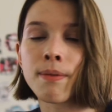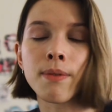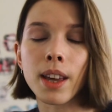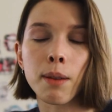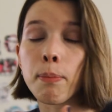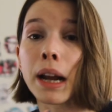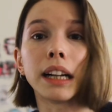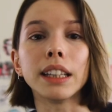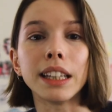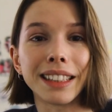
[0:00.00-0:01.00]
They
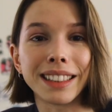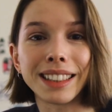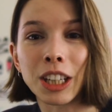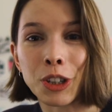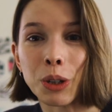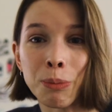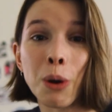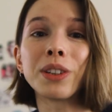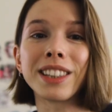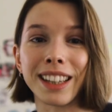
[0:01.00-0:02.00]
barely teach you
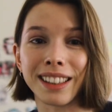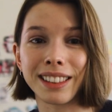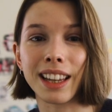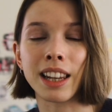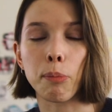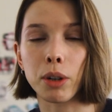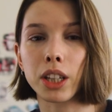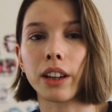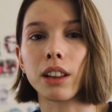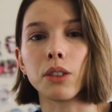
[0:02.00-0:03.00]
most things in a
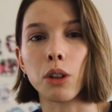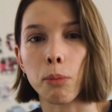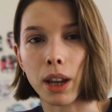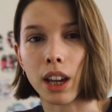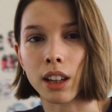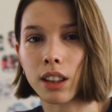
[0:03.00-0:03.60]
particular domain.